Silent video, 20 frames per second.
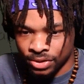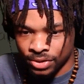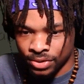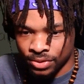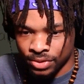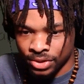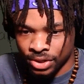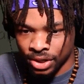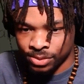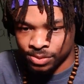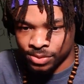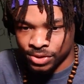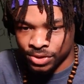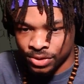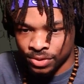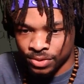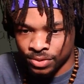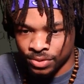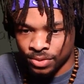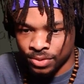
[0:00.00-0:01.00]
Two times
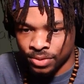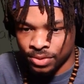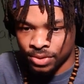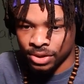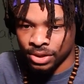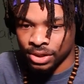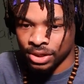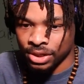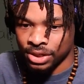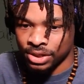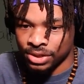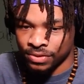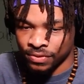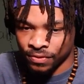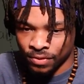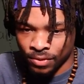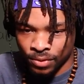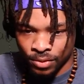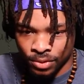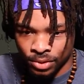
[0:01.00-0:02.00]
two is
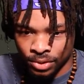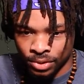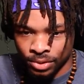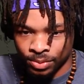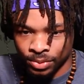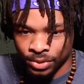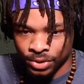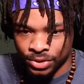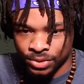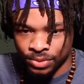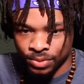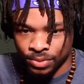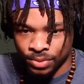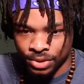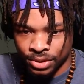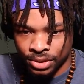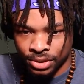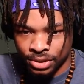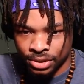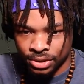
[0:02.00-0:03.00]
four plus
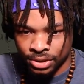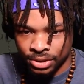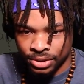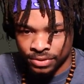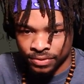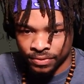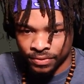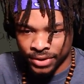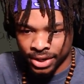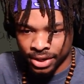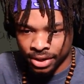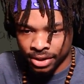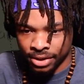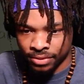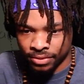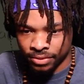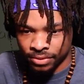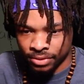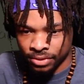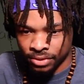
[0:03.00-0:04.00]
one is five.